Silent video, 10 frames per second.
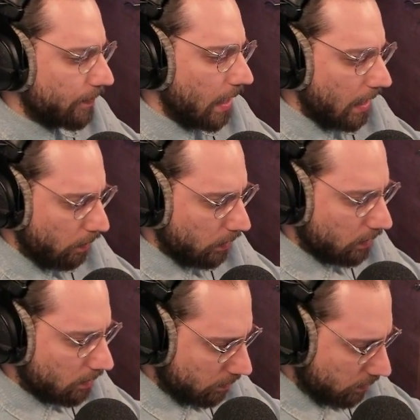and I will
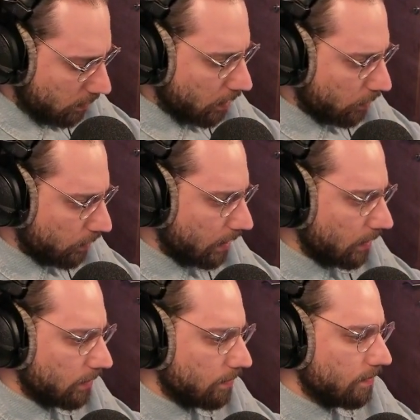go to
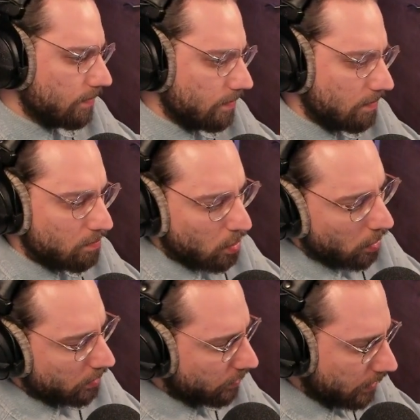that
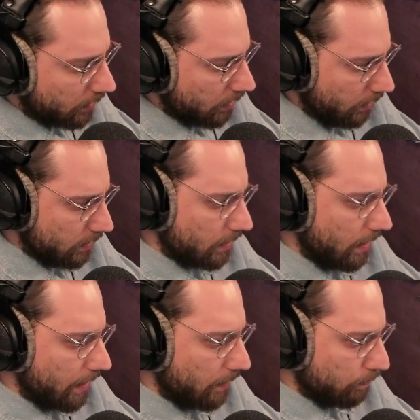more into details
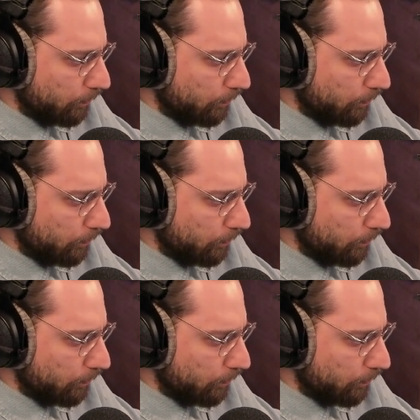later.